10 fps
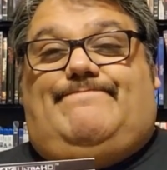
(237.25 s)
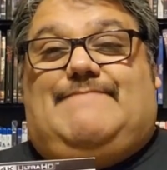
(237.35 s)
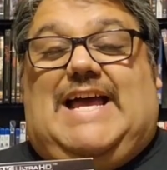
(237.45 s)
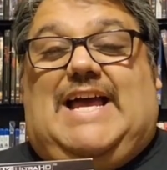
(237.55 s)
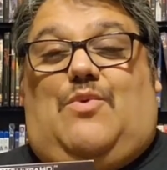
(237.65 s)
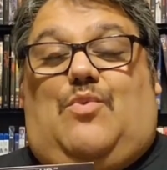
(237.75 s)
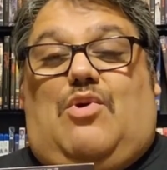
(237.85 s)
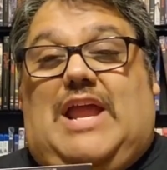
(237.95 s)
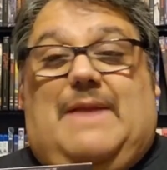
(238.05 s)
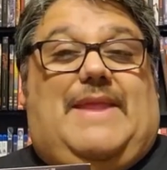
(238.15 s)

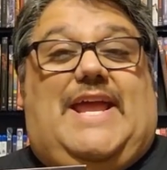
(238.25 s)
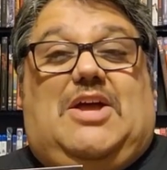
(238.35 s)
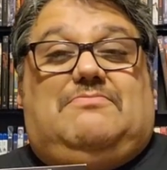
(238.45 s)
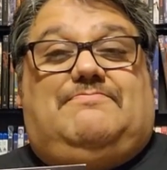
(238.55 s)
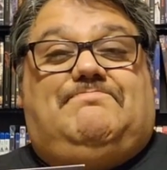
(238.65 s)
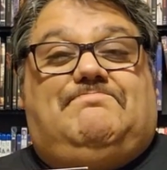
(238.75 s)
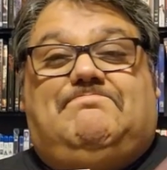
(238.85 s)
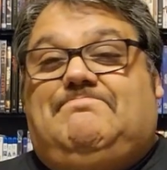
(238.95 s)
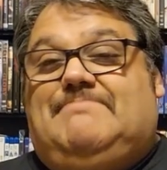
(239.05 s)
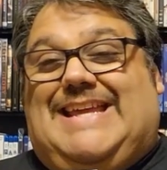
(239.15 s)
I am now,
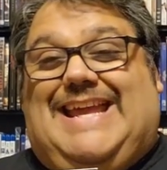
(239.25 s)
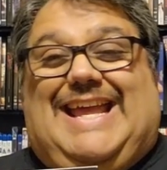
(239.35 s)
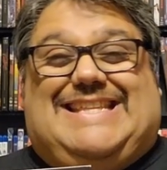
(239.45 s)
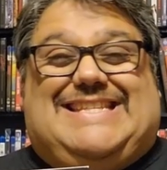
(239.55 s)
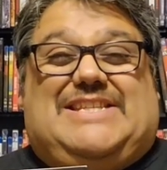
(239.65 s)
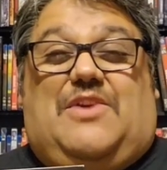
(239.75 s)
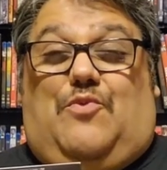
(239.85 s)
it's a